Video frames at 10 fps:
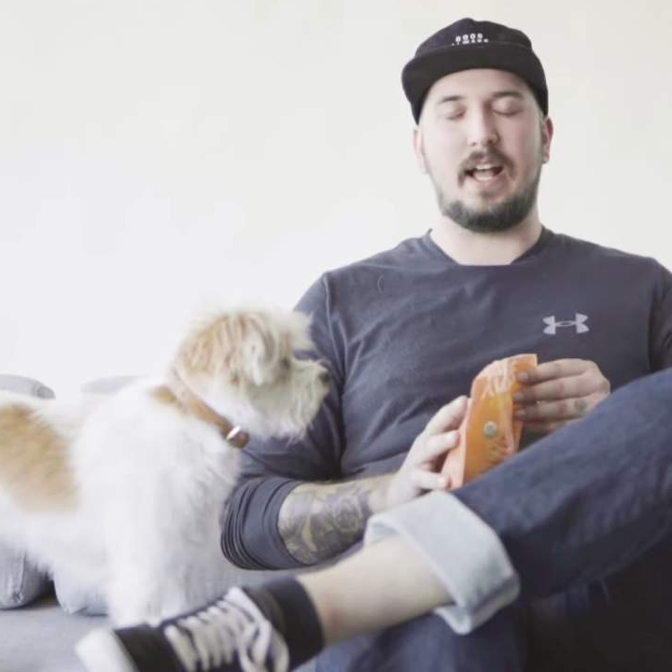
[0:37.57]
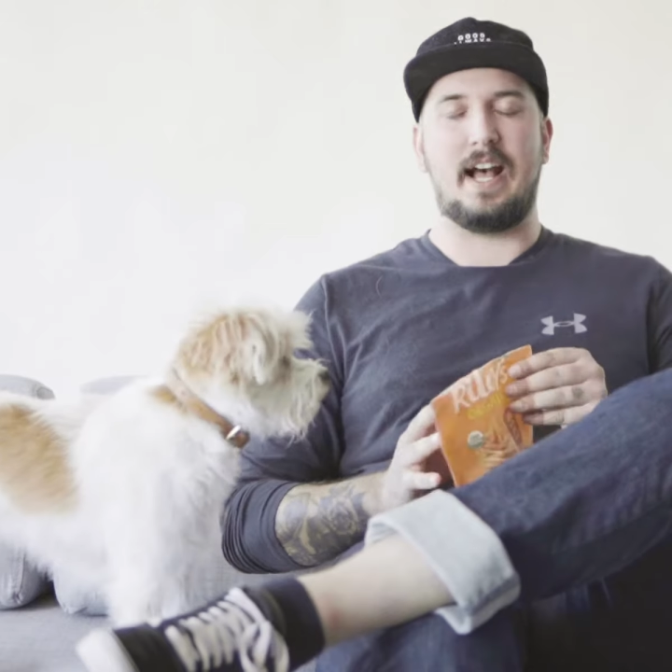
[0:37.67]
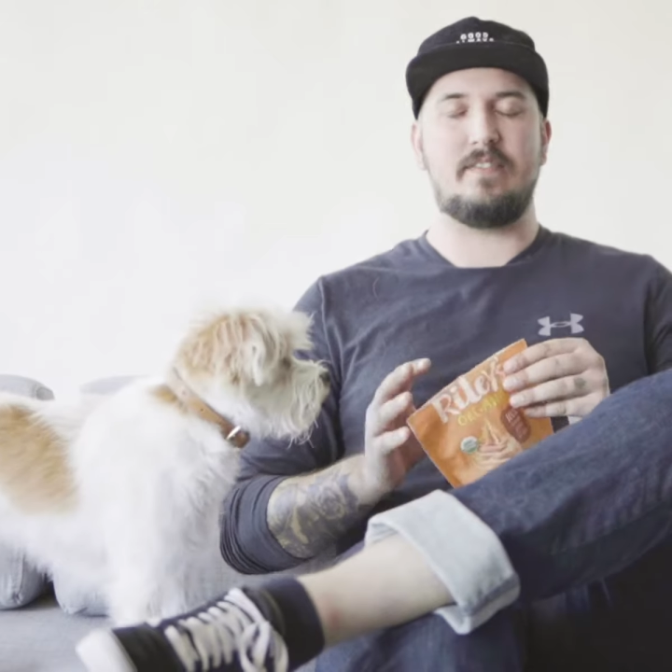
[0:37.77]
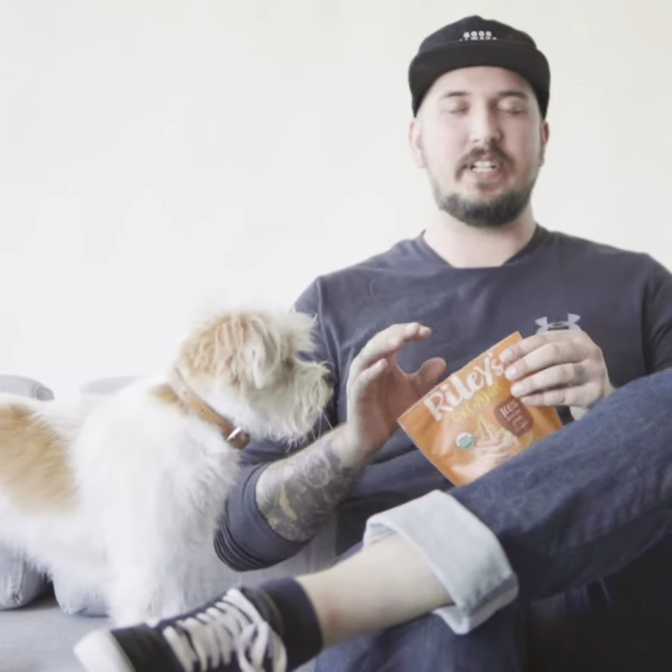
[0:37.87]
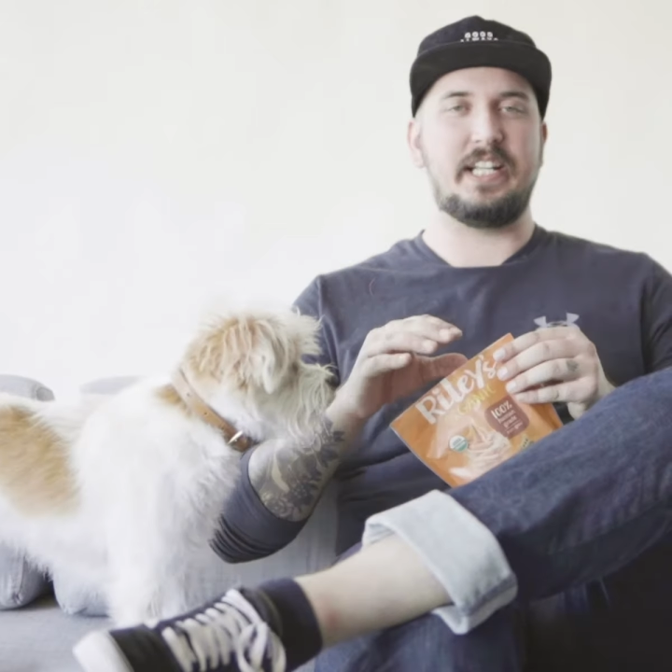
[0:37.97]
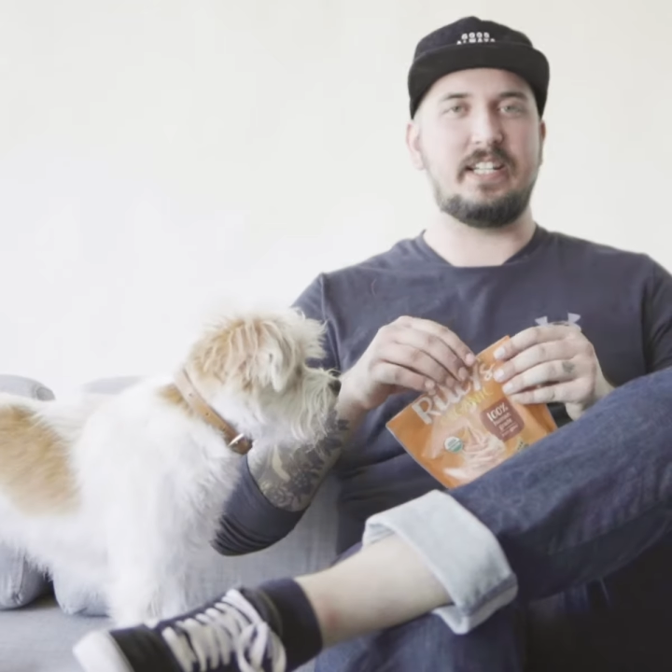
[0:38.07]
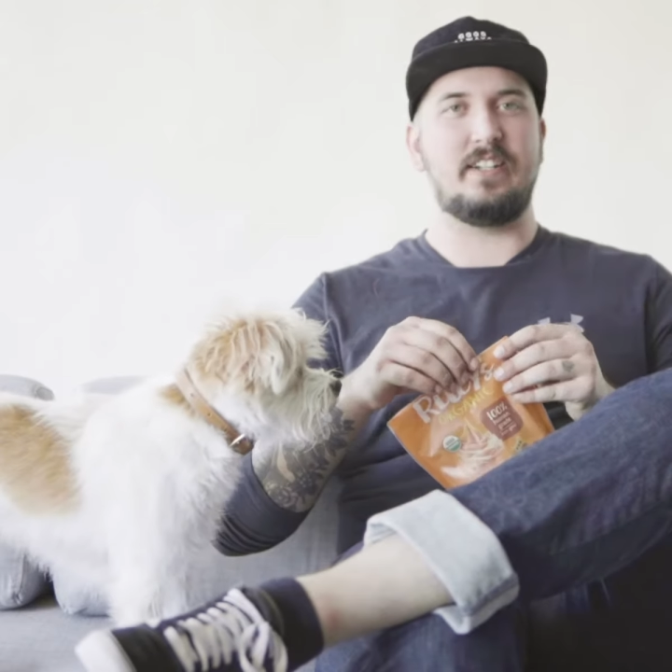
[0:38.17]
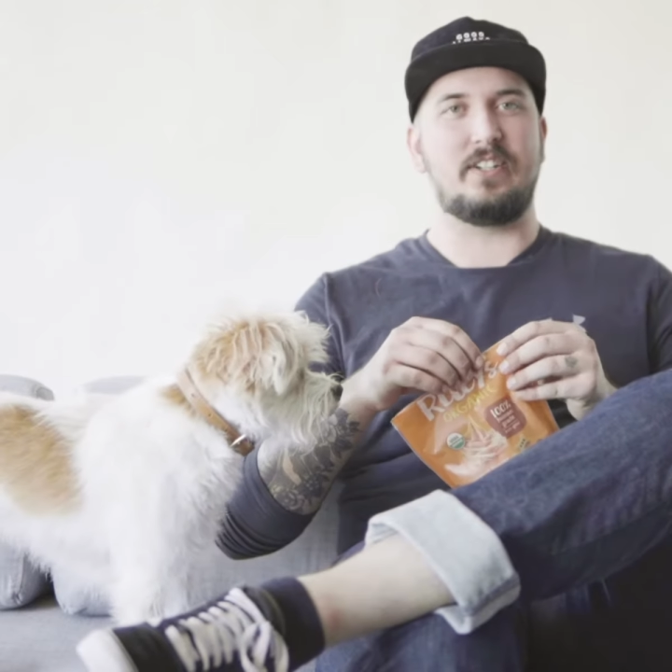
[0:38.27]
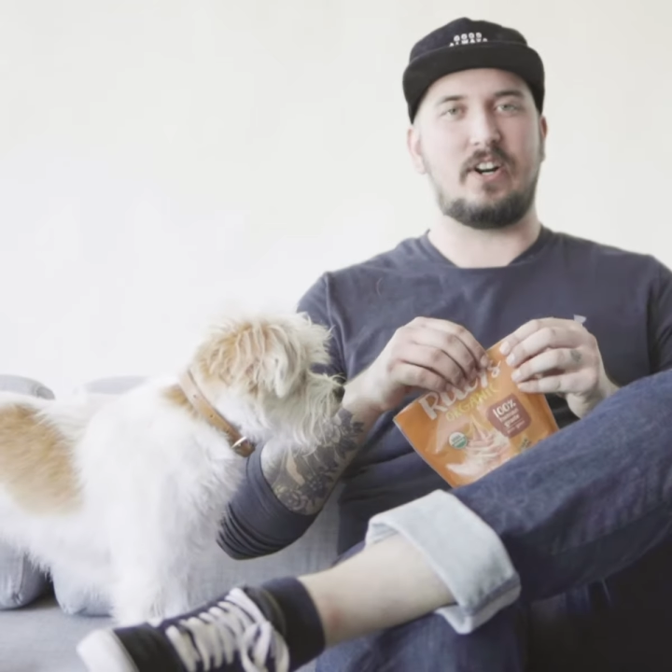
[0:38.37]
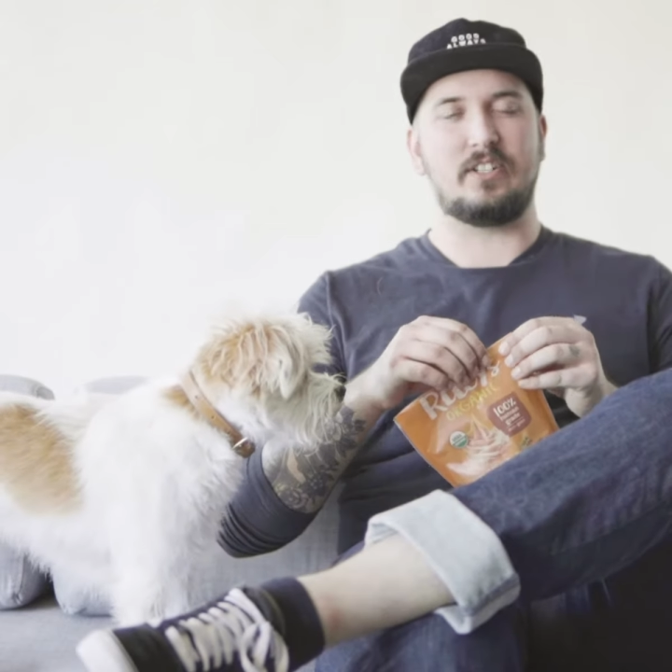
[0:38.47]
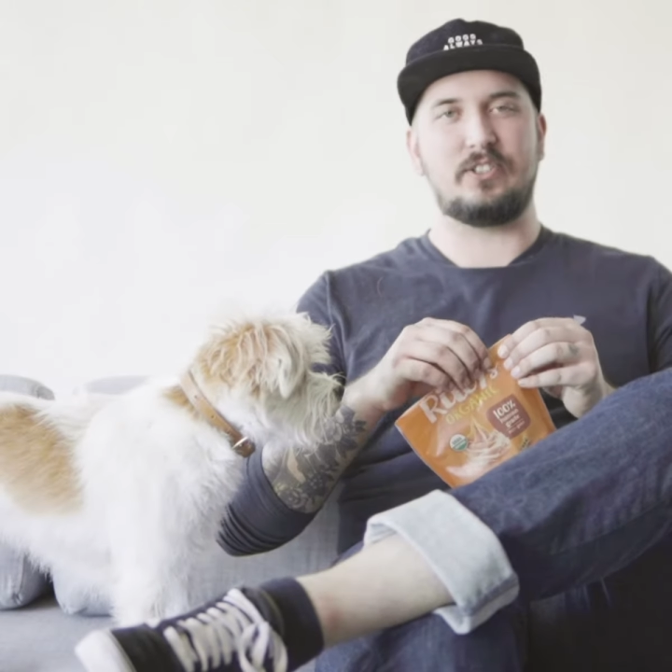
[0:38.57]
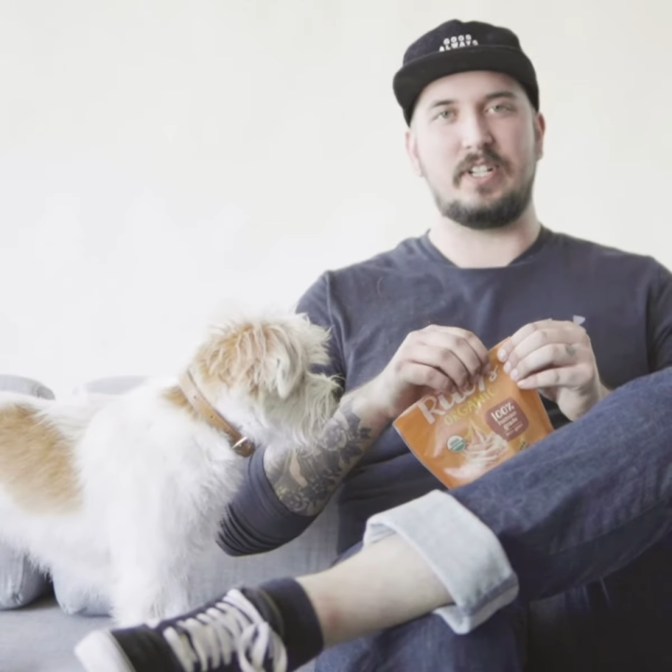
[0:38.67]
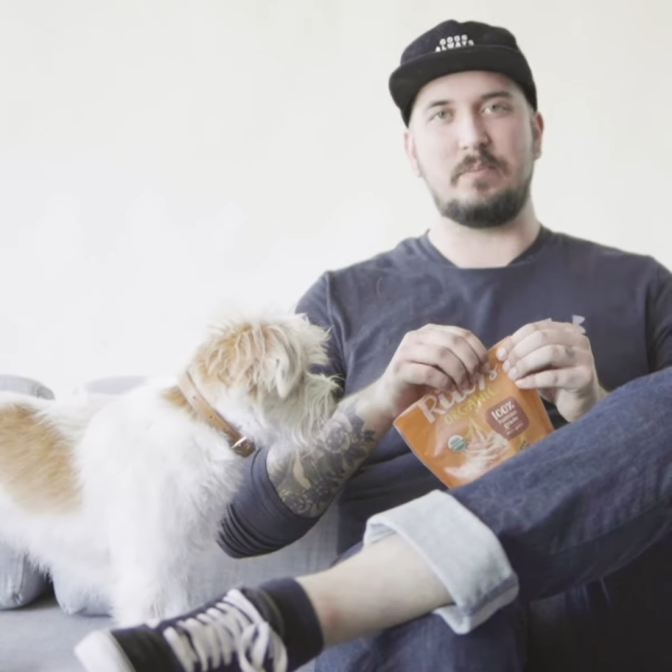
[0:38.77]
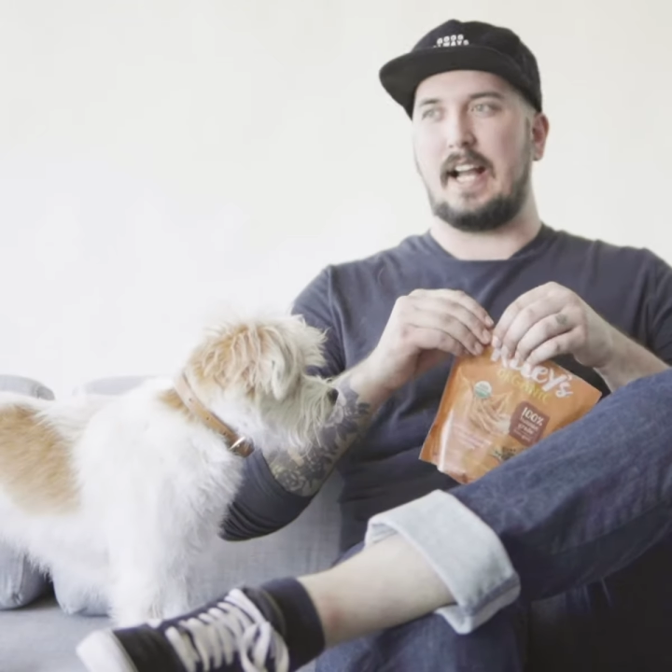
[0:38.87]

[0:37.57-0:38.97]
I haven't eaten a dog treat.